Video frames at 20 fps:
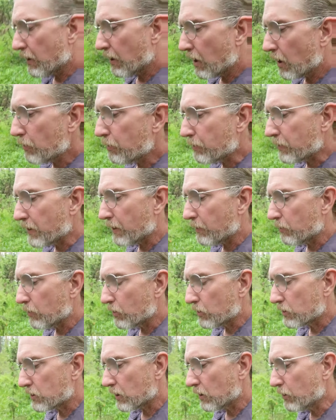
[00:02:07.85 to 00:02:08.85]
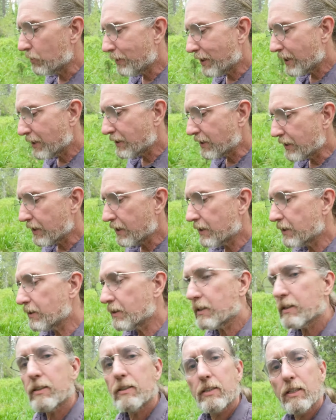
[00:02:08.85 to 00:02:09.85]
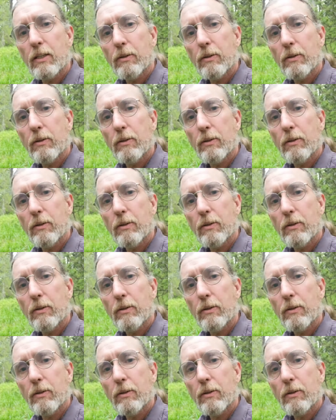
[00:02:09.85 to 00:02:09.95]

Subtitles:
Hope that was illuminating, and see